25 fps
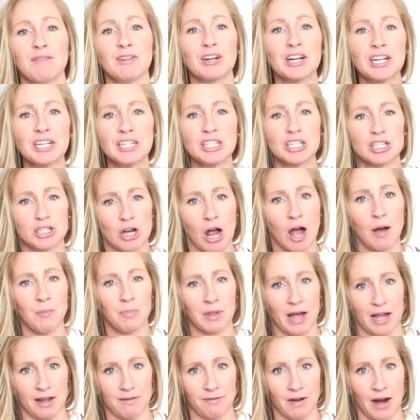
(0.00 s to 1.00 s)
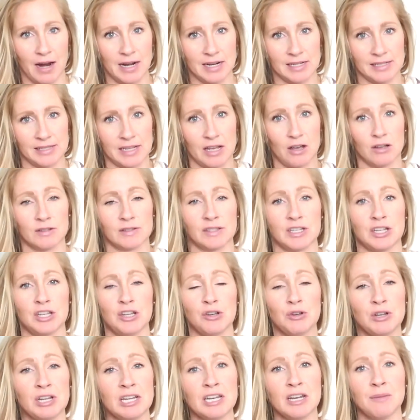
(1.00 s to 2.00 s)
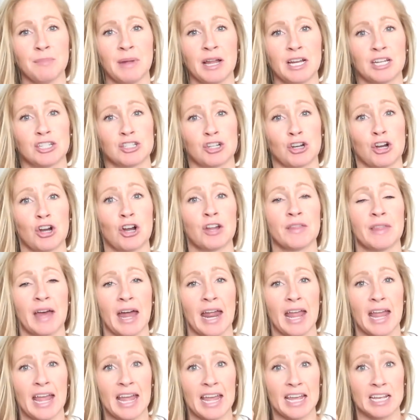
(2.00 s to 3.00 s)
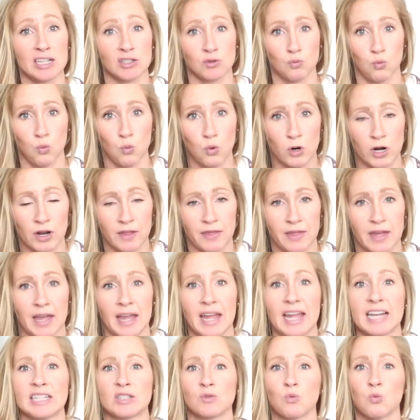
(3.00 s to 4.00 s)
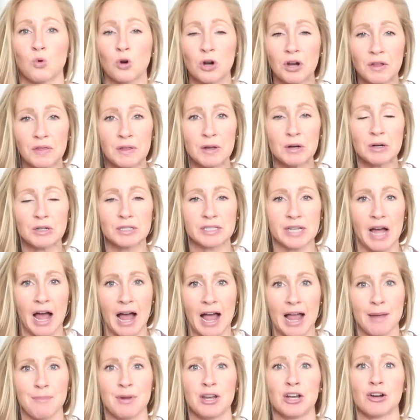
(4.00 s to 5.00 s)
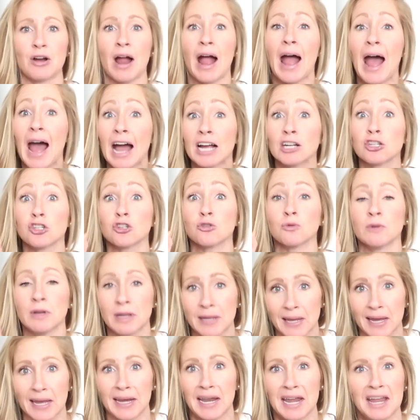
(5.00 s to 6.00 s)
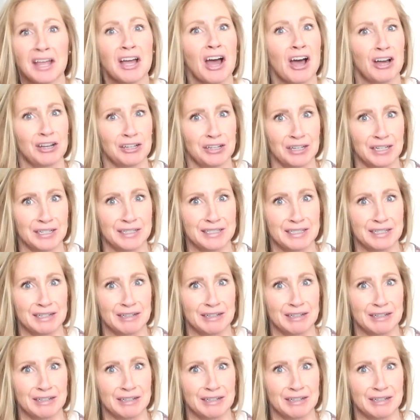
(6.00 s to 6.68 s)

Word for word: you're going to shop Black Friday sales, then you need to make sure that it is worth it. It's worth your time and you're actually getting a good